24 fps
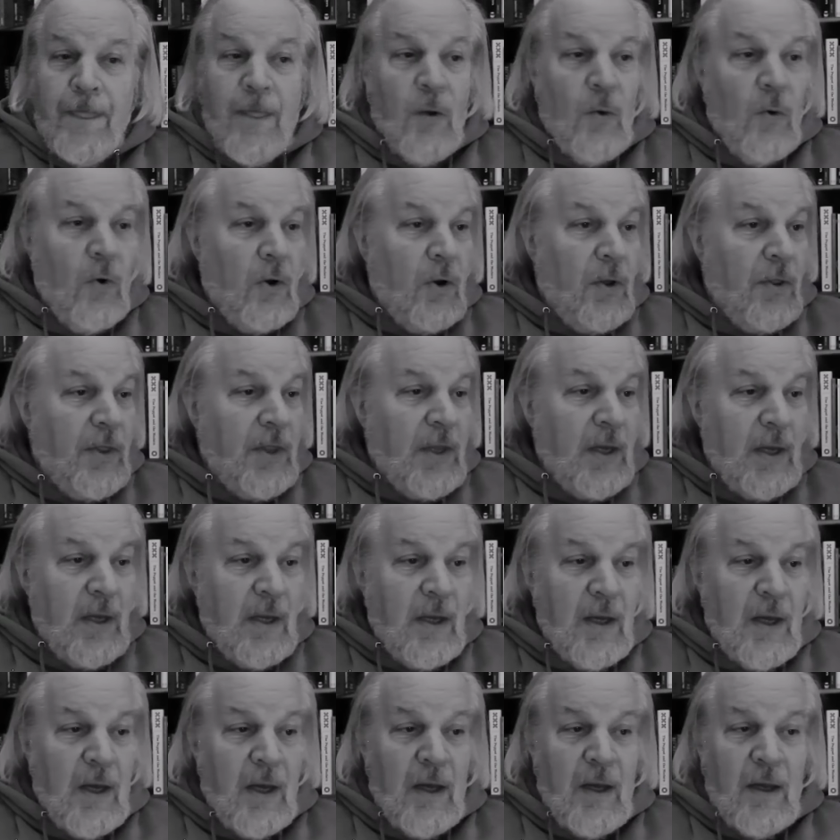or
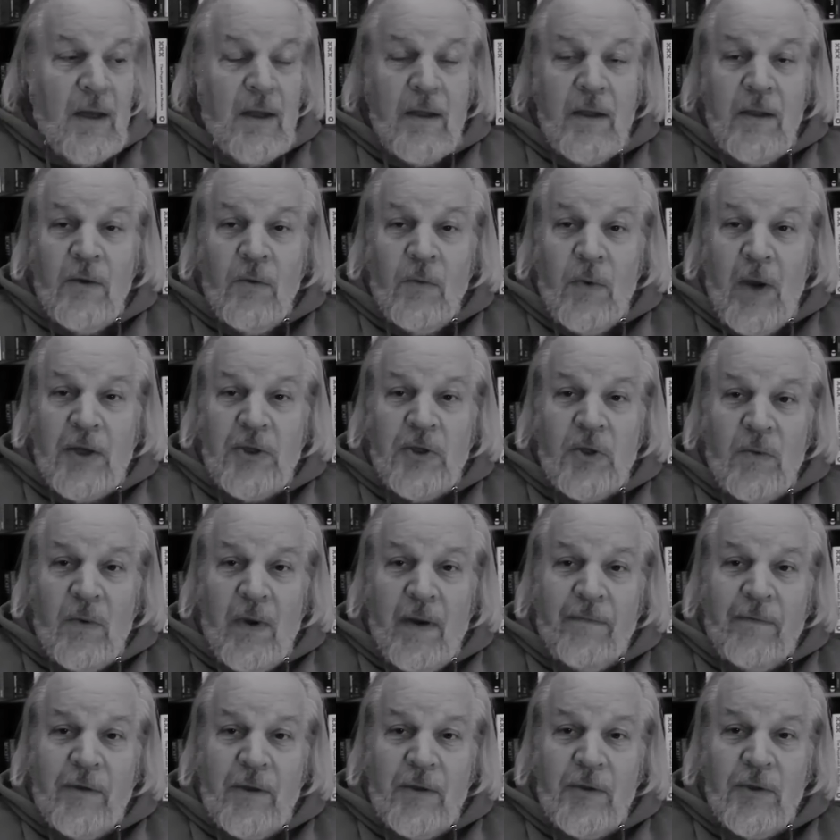the Russian
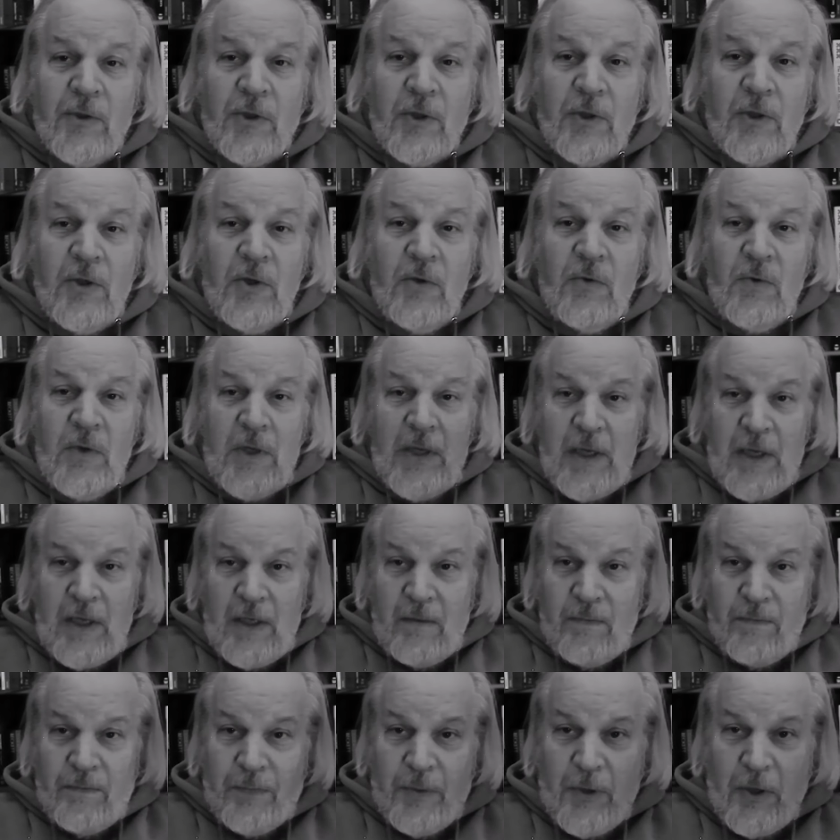Revolution. You
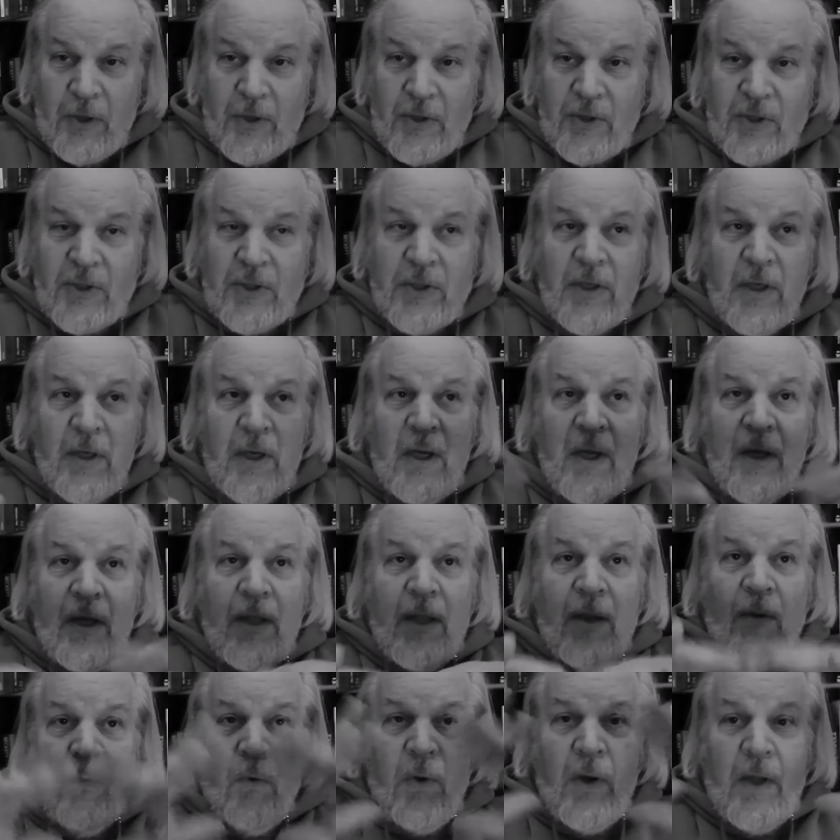need books
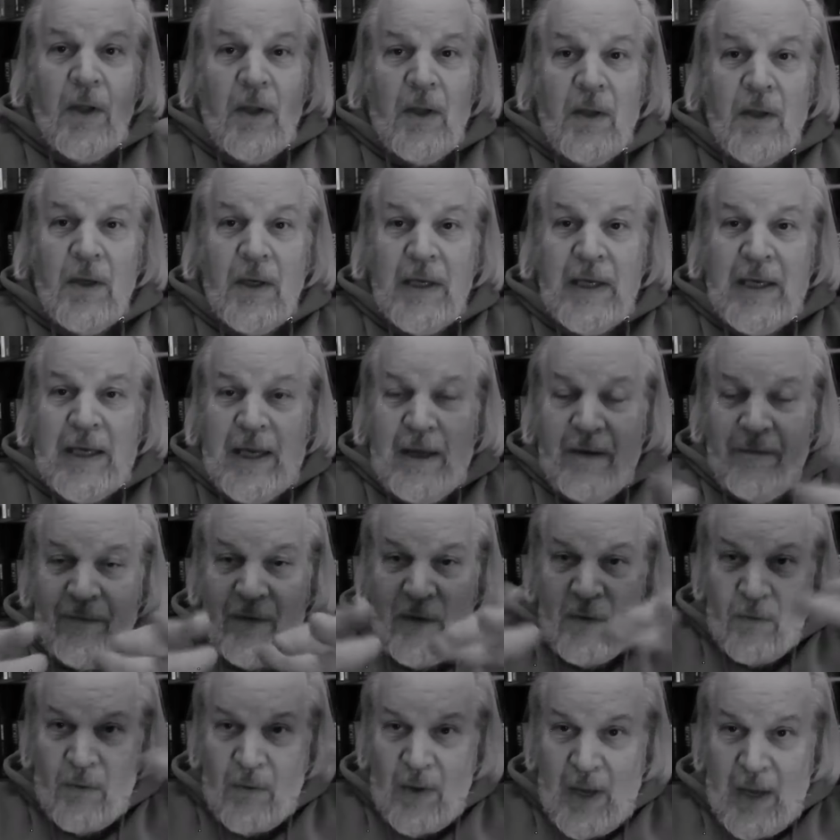that will give
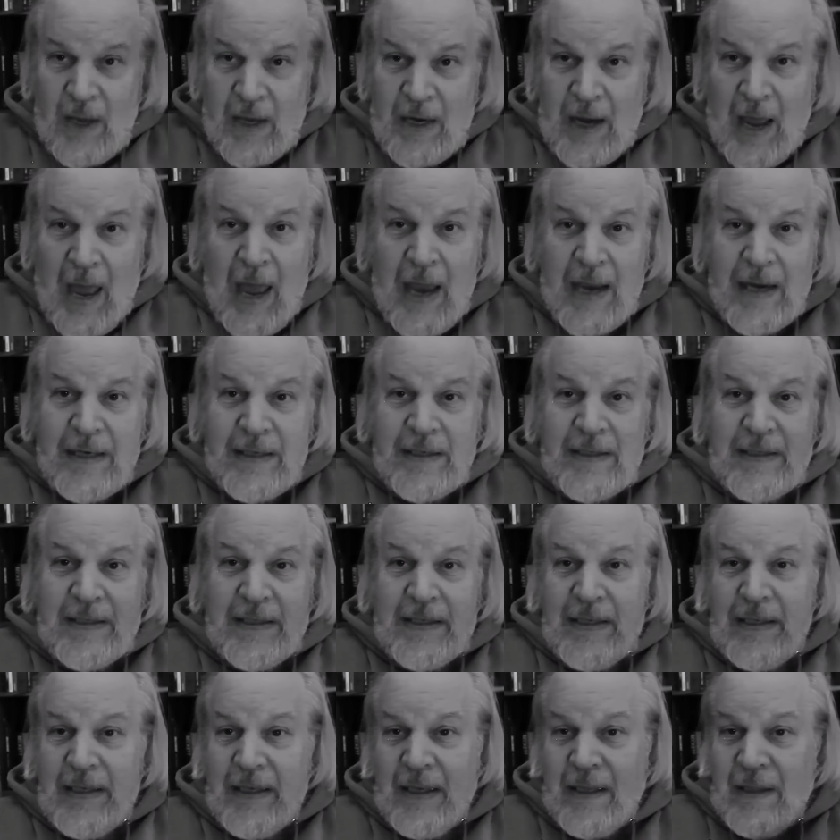you an
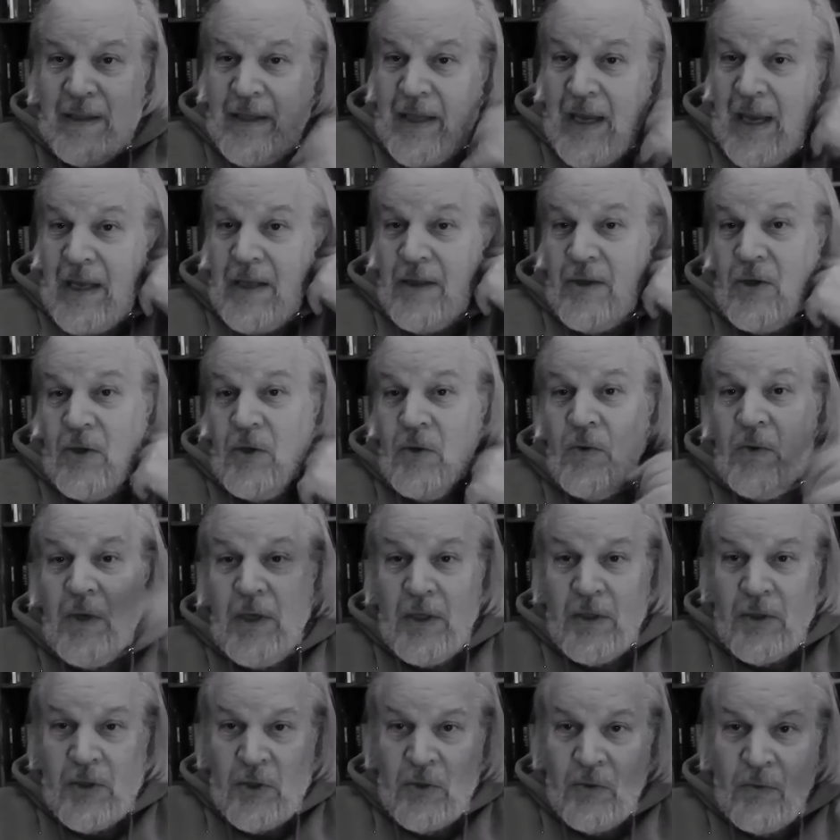idea. Then you
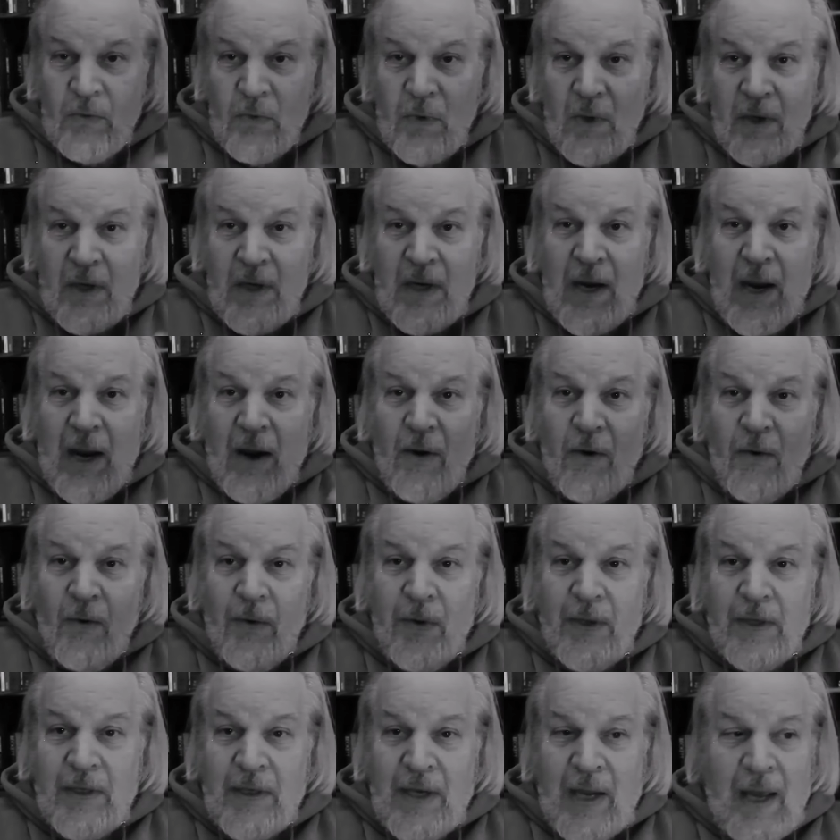need to
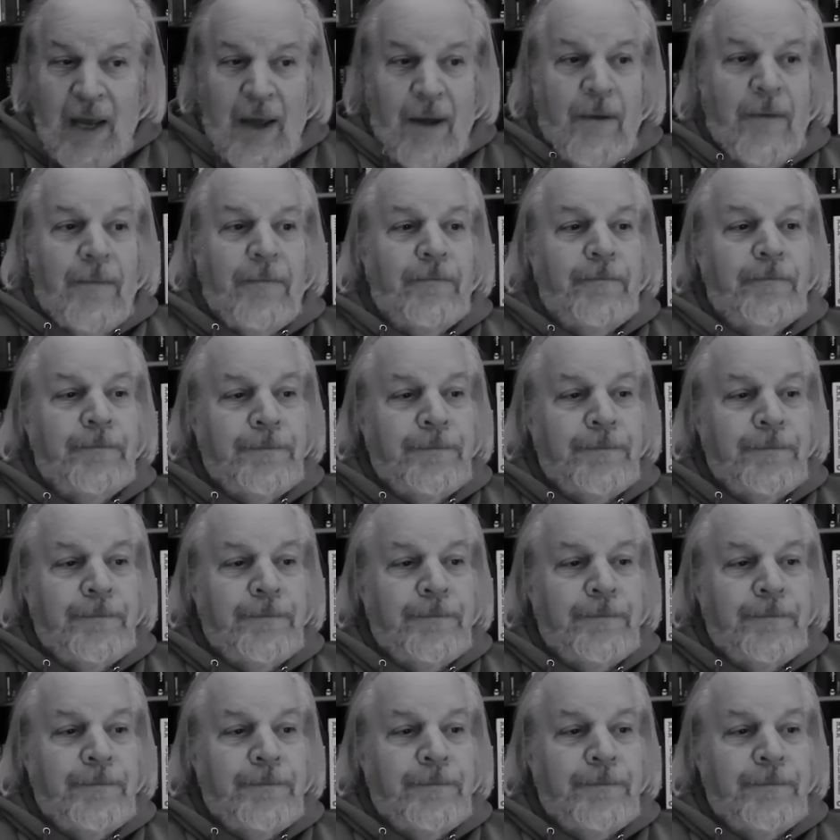narrow it down.